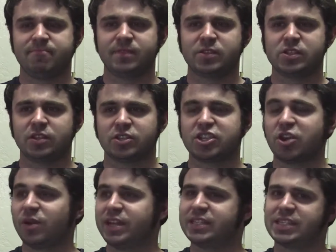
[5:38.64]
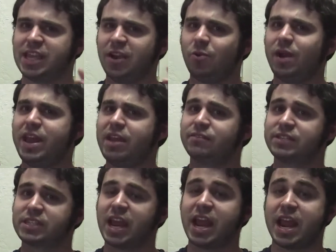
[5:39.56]
so it's their way of
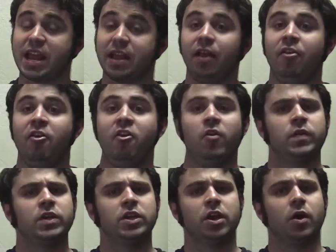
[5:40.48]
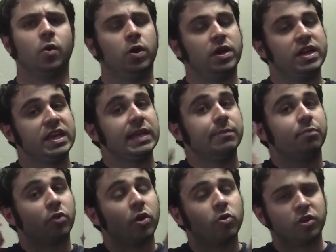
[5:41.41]
saying, you know, he
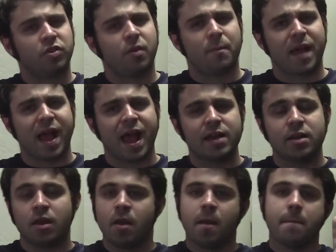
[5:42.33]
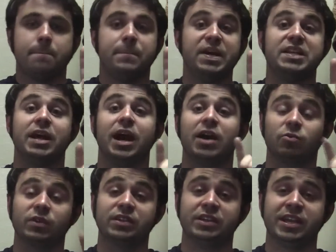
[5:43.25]
broke the bat, but
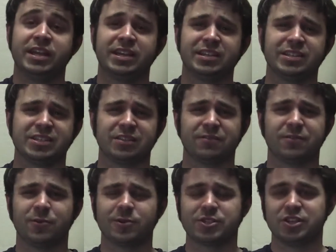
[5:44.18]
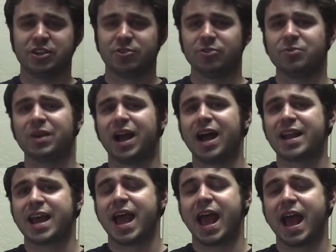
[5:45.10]
not really, because of course, you know, you
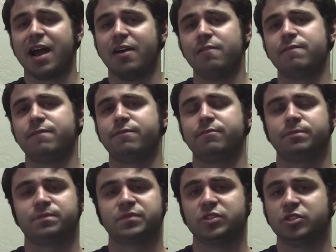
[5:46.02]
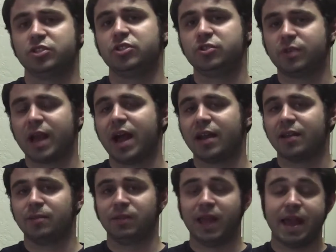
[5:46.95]
gotta
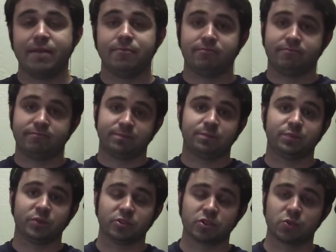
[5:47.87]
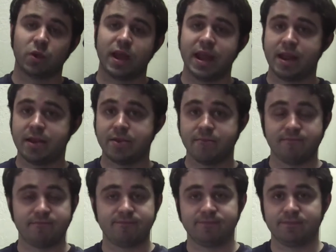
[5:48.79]
let Bruce Wayne
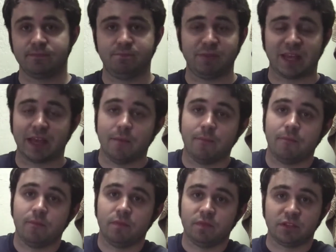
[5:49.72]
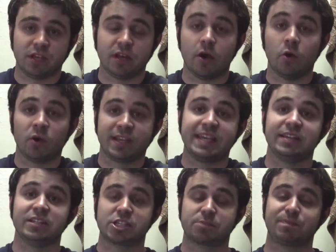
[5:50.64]
become, you know,
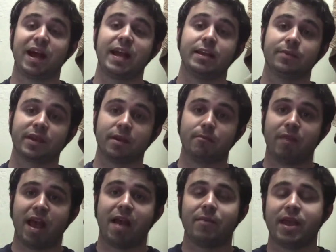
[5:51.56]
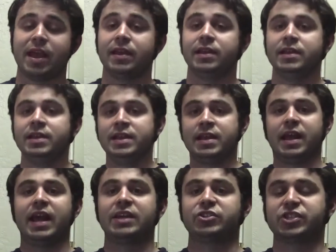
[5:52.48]
heal his spine to become Batman.
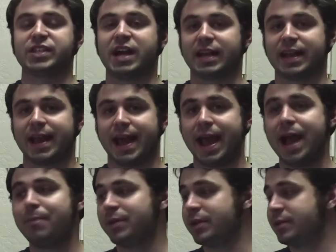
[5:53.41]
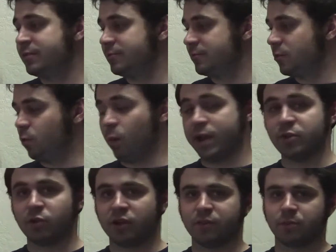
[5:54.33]
That's just not gonna happen when
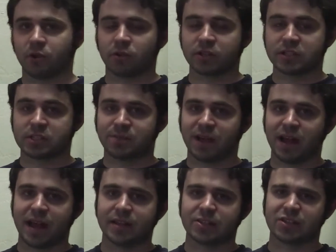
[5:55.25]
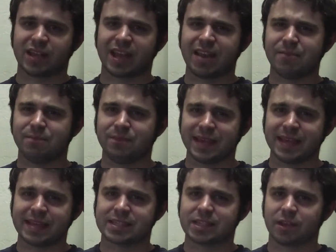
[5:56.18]
you have a broken spine. So they kind of
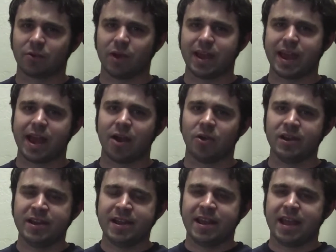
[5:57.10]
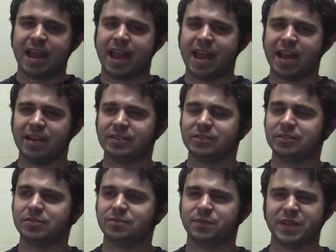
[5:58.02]
BS their way out.
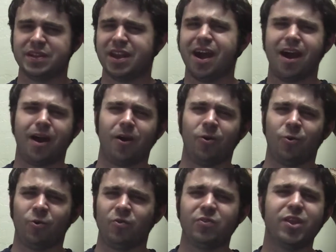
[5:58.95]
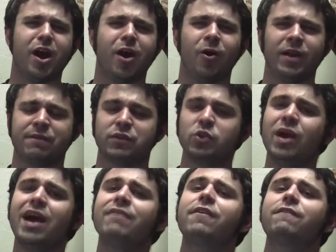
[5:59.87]
But no, if you
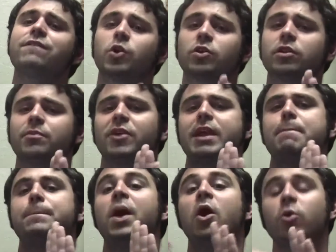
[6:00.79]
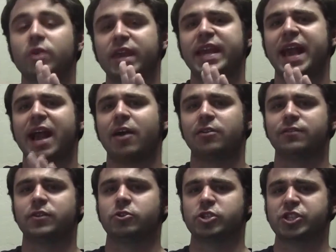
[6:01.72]
have a vertebrae poking out of your